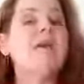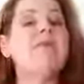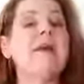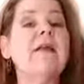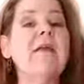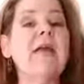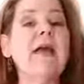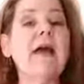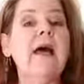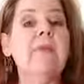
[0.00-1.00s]
feeling the
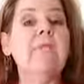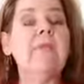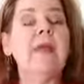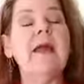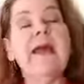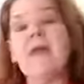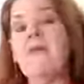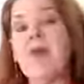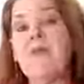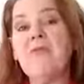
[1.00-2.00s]
gum, and
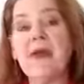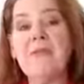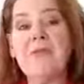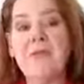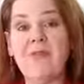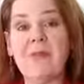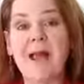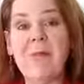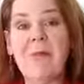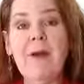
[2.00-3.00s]
if those gums are
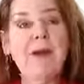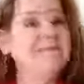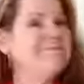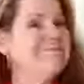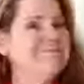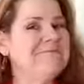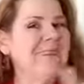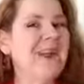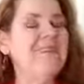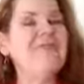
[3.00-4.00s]
sloppy wet,
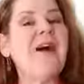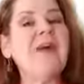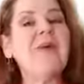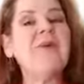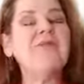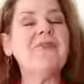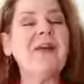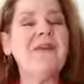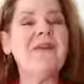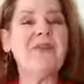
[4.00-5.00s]
Fido or
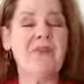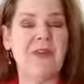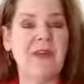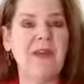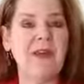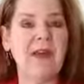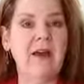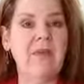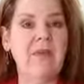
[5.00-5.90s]
Fluffy is good to go.